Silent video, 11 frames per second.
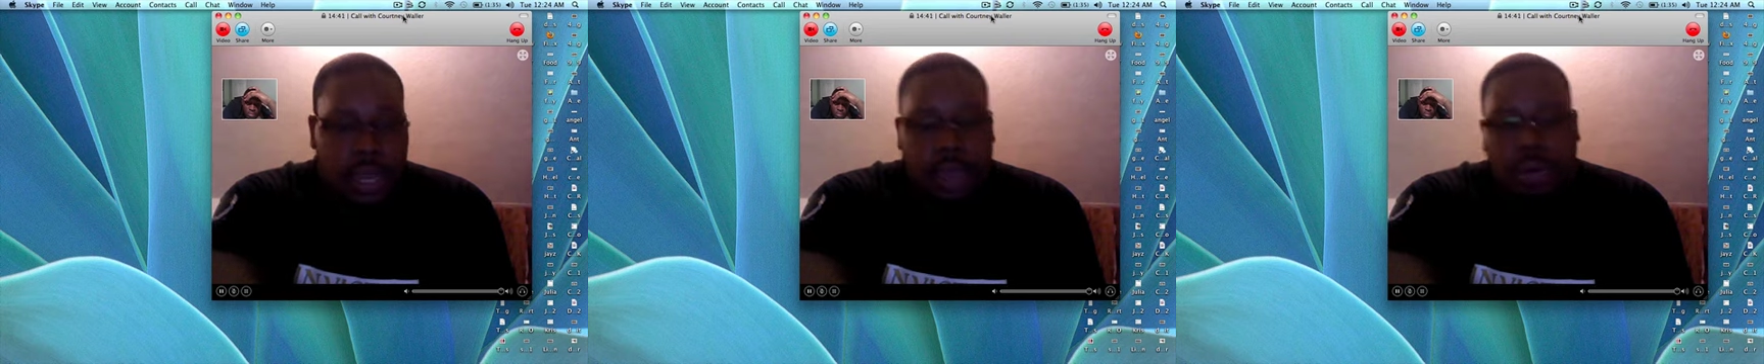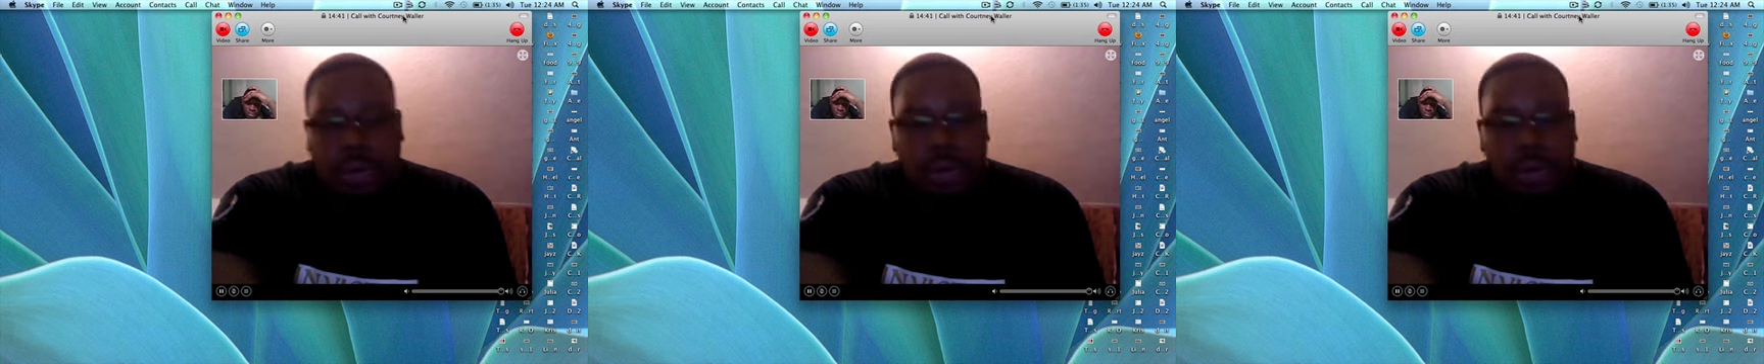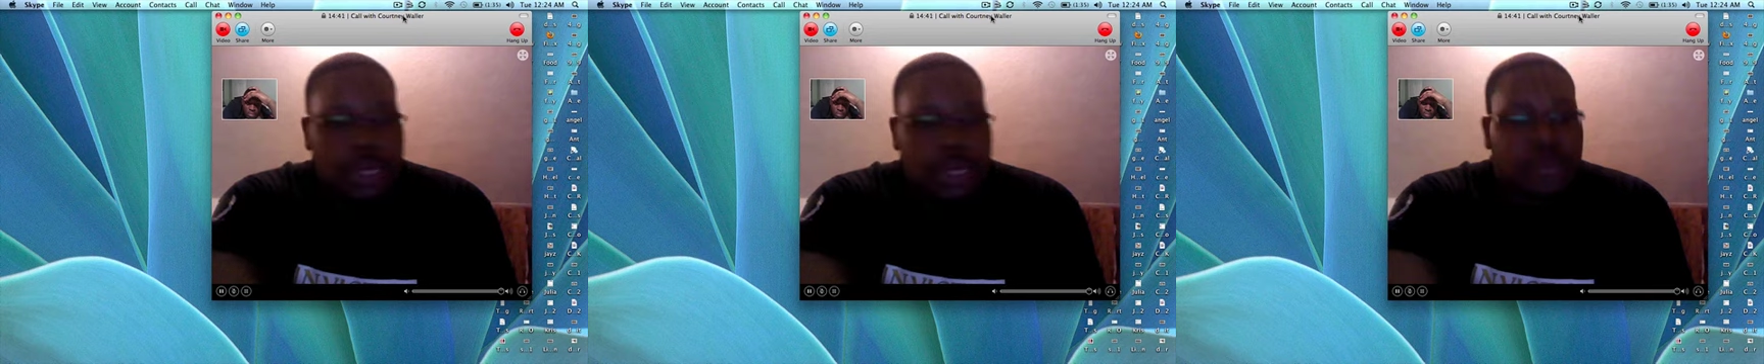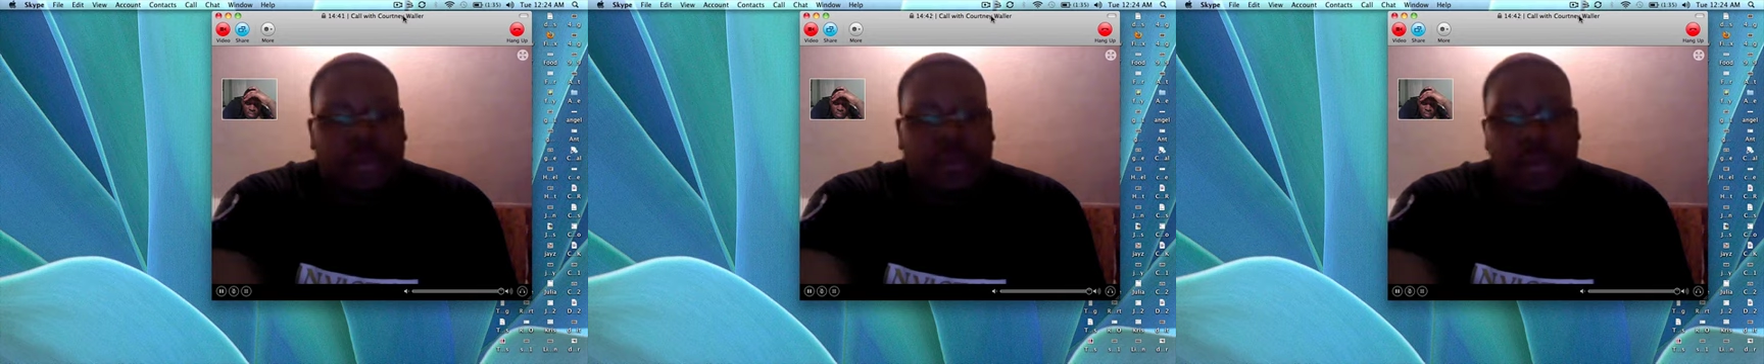and
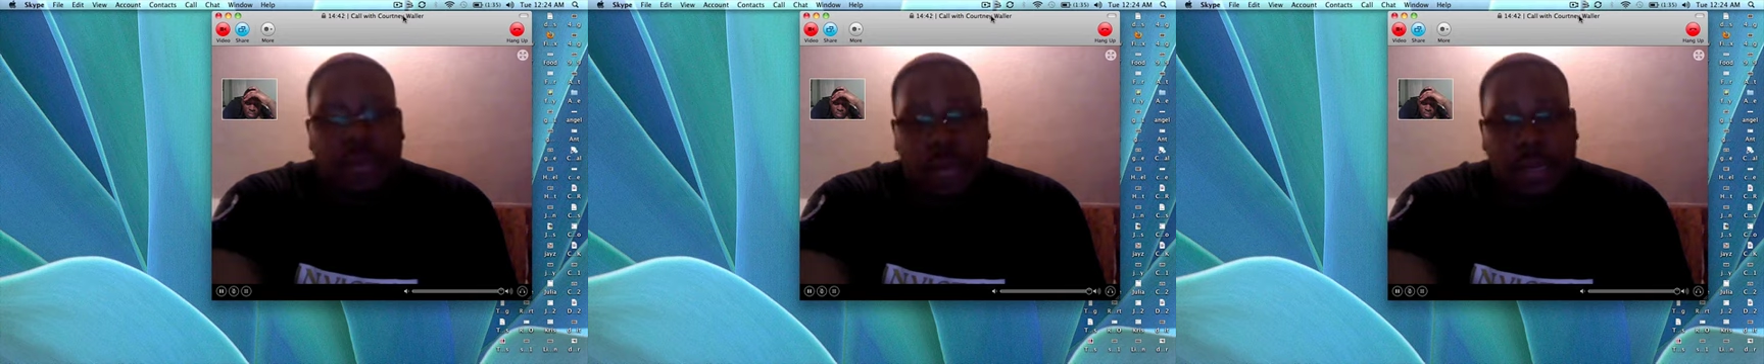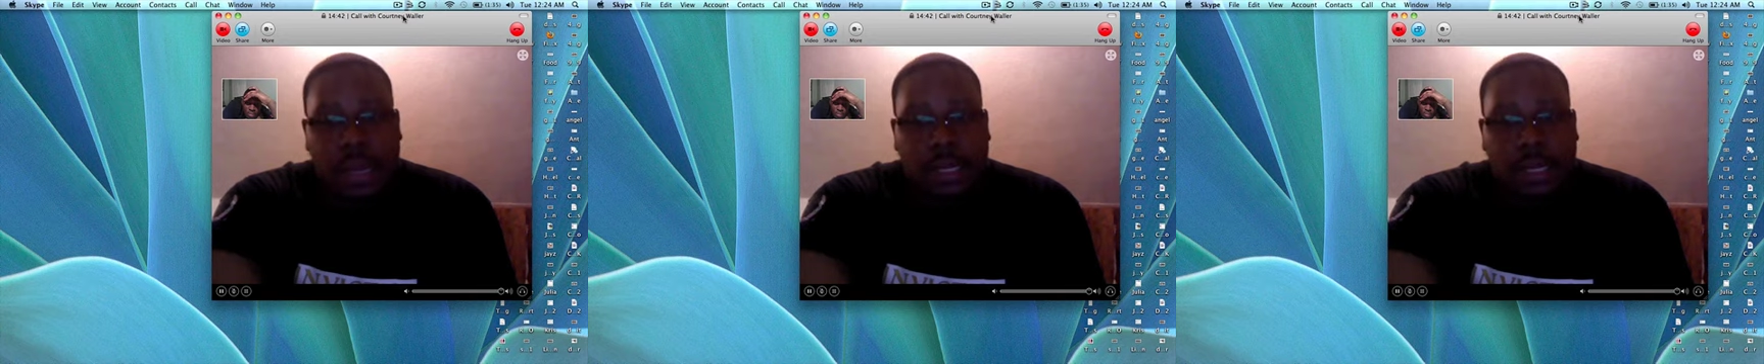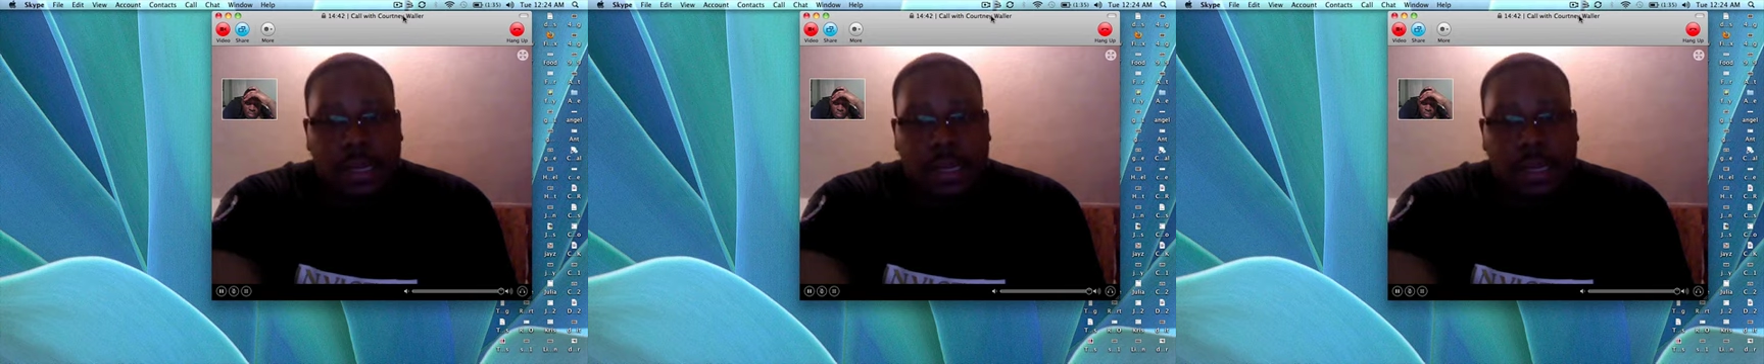prohibition for both decks.